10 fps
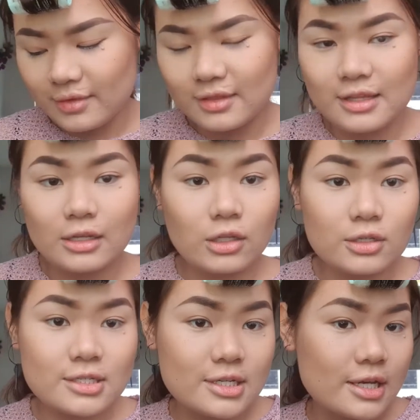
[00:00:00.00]
they
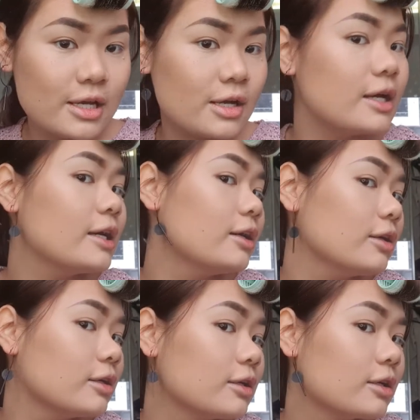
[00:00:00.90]
locked down
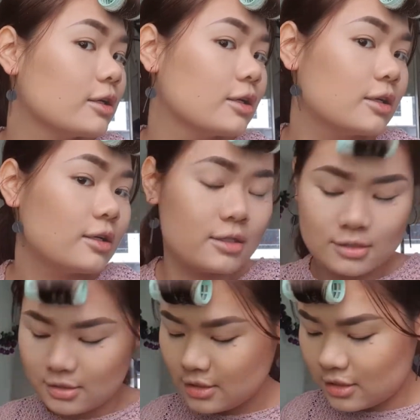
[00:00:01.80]
and
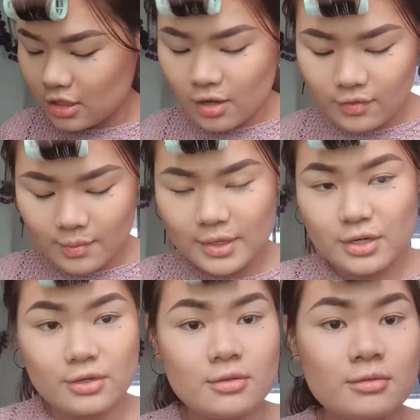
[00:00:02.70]
the
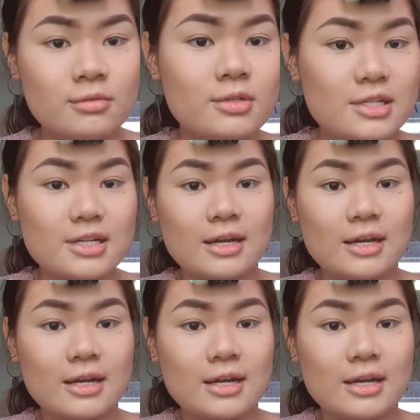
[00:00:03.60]
government doesn't